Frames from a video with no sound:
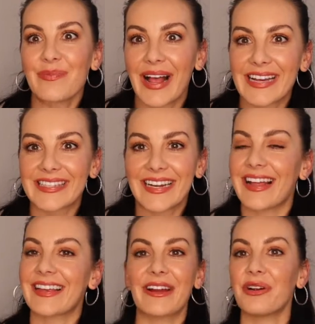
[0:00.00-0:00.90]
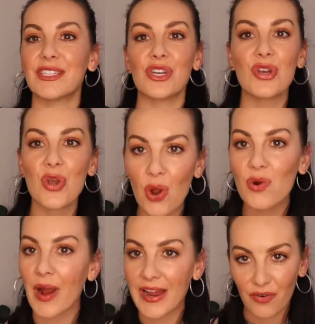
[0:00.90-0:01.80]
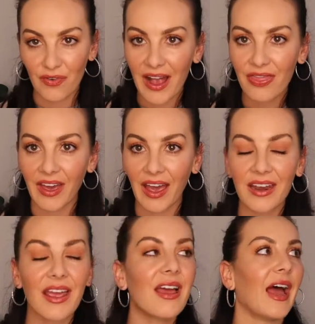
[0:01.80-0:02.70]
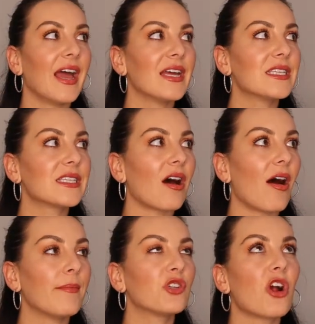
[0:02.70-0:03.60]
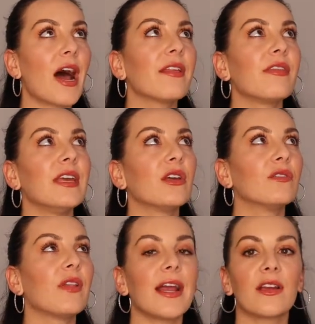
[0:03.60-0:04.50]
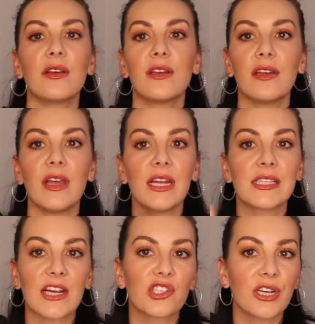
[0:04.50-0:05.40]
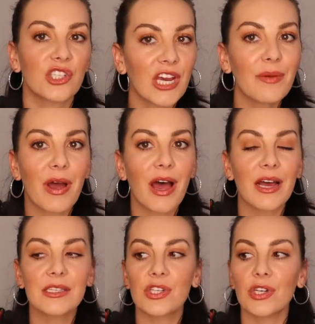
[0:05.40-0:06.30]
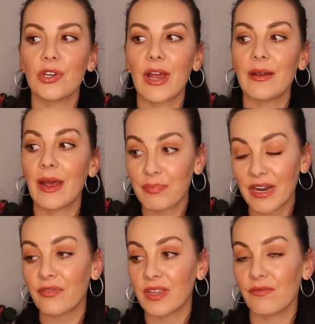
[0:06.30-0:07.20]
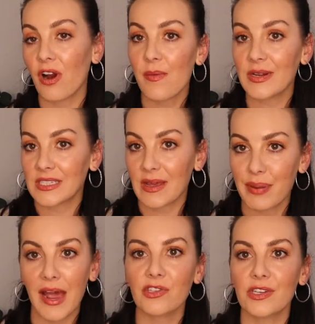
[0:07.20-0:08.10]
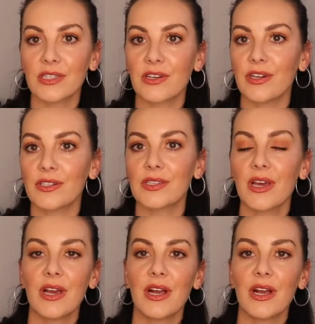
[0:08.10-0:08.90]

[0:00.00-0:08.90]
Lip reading: plastic. Like, there is no way around that. And I'm trying to think of, like, it's actually cheaper to and better for the environment to send pouches, because